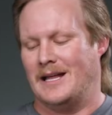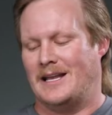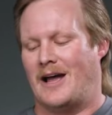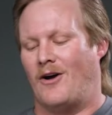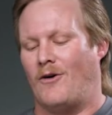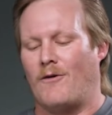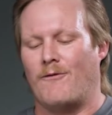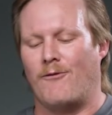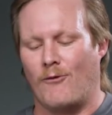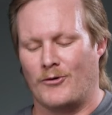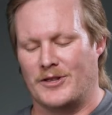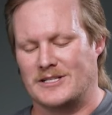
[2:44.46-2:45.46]
Now,
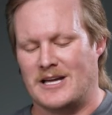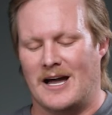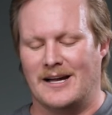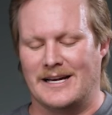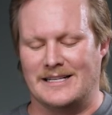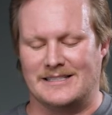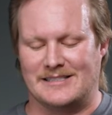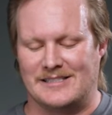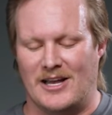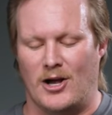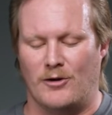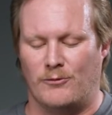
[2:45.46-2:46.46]
for the tongue
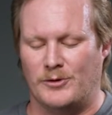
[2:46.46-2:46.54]
itself,